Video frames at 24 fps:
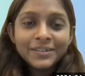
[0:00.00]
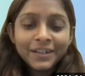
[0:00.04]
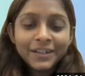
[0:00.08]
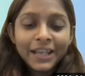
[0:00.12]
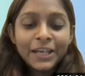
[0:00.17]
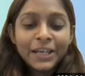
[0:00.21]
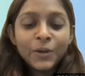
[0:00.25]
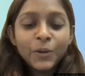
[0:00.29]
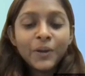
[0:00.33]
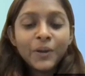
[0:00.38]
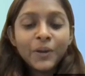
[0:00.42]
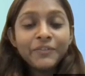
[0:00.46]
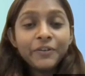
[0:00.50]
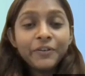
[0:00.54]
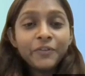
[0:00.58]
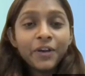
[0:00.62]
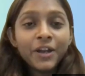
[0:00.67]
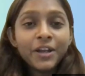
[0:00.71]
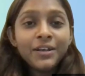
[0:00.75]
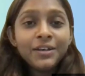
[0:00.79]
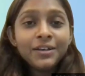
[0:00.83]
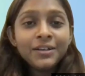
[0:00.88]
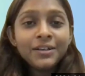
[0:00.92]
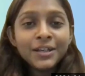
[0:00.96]
Hello,
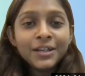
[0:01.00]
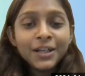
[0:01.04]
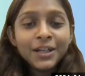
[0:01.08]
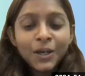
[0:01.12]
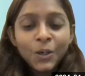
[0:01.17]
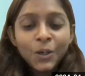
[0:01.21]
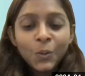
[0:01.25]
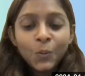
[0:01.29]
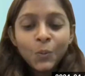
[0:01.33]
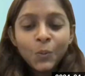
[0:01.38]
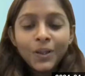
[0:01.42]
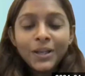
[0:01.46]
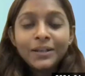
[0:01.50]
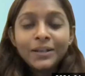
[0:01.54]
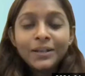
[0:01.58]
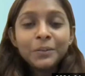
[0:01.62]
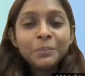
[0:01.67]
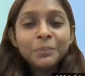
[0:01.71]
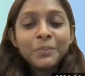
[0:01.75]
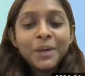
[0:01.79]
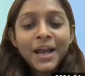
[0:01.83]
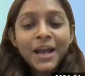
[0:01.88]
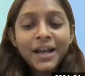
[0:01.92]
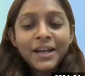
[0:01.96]
everyone.
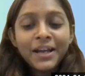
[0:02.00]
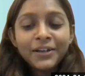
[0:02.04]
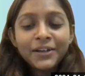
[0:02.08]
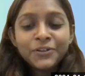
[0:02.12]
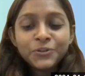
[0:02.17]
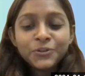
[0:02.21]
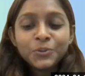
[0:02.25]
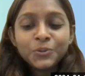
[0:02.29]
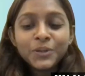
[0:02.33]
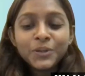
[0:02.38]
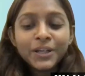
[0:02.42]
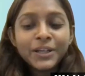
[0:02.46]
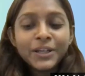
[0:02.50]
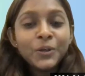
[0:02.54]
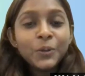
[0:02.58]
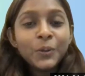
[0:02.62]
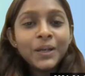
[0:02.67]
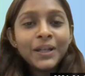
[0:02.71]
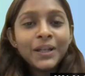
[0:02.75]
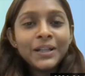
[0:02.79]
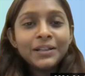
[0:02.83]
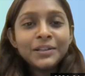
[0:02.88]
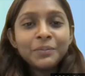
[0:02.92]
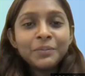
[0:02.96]
Welcome back to
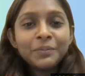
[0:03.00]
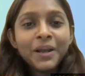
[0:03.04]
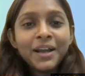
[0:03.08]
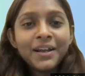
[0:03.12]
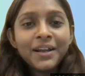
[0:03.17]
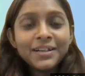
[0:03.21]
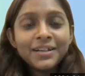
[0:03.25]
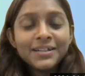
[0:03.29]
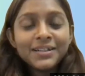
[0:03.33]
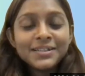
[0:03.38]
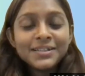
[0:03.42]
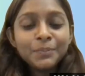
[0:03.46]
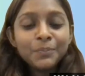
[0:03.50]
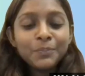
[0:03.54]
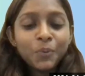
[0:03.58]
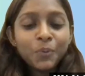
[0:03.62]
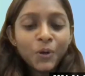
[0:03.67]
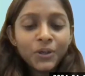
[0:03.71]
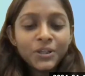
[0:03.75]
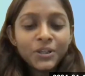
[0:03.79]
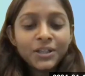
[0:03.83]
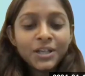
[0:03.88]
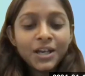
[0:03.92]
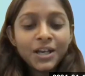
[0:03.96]
InnoHealth Magazine
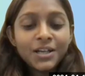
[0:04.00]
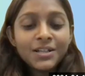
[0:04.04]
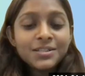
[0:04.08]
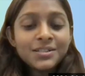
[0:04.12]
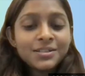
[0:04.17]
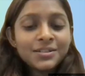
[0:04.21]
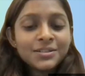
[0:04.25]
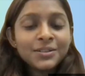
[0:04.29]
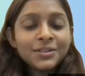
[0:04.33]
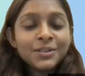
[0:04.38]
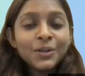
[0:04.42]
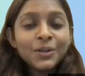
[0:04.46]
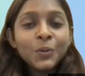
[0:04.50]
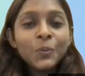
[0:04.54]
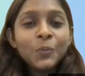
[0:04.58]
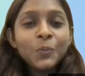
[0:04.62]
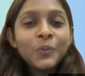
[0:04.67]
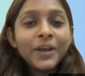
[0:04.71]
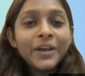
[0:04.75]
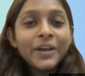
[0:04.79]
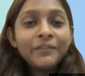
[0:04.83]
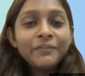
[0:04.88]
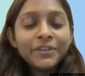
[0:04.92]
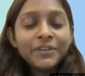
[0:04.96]
podcast,
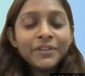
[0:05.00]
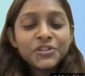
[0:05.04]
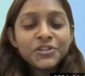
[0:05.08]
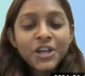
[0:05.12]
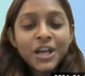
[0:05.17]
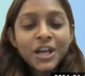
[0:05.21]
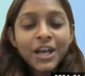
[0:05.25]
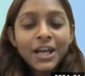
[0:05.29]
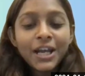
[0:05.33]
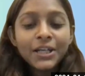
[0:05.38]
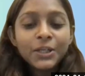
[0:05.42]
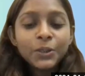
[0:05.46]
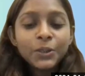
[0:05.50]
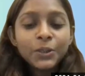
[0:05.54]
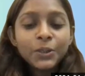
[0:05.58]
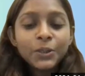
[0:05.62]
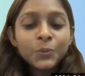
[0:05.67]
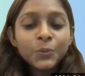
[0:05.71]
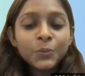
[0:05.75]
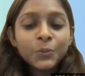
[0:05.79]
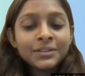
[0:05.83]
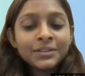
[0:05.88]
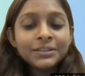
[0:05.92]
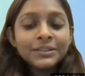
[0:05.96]
where we chat
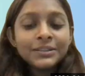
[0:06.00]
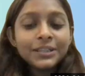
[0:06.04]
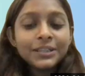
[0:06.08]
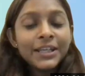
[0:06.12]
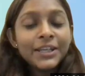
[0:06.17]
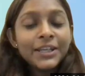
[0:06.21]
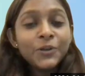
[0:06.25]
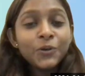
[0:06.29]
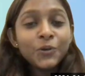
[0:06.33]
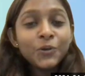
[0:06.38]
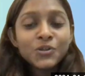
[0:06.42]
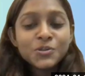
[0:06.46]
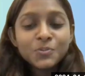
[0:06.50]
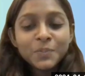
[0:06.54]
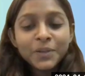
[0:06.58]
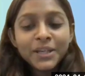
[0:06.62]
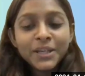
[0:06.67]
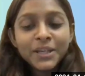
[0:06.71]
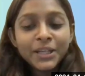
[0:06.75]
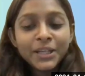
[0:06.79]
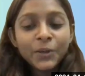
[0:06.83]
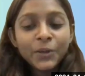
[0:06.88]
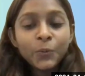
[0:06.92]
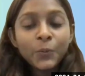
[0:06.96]
with the heroes
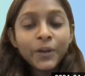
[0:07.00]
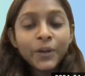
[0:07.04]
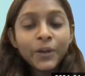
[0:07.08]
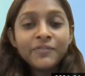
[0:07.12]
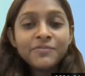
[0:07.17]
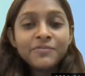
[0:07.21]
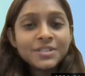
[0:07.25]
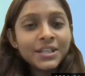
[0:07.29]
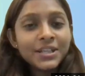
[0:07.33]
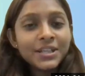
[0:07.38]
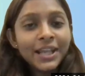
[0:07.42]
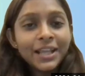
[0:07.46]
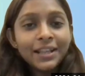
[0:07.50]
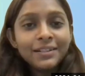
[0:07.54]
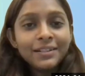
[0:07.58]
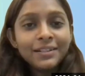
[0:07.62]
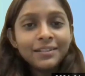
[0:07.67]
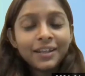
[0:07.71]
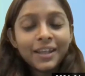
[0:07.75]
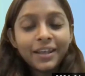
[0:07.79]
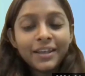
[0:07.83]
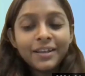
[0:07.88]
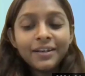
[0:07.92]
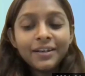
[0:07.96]
making waves in
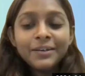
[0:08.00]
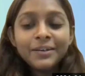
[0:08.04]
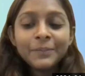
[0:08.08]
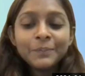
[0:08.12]
healthcare.